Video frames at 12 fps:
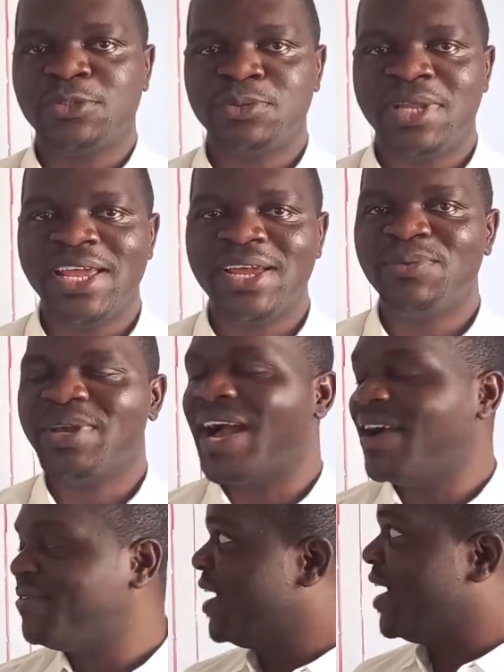Today we
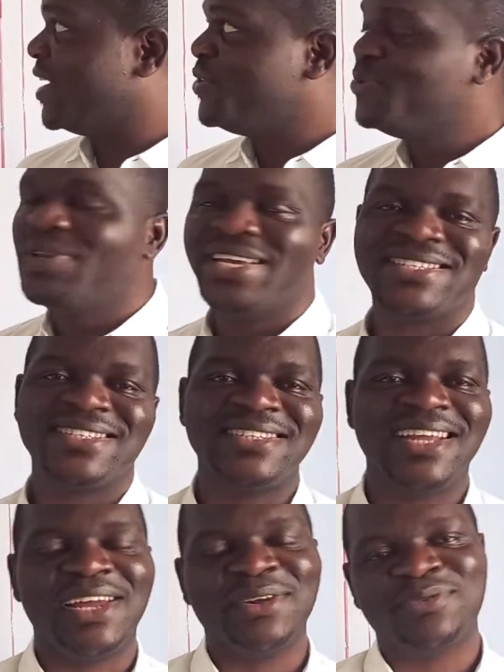have a new lesson
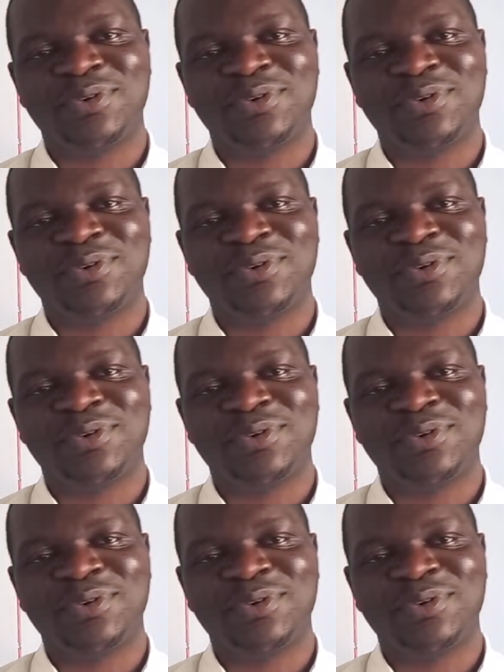and of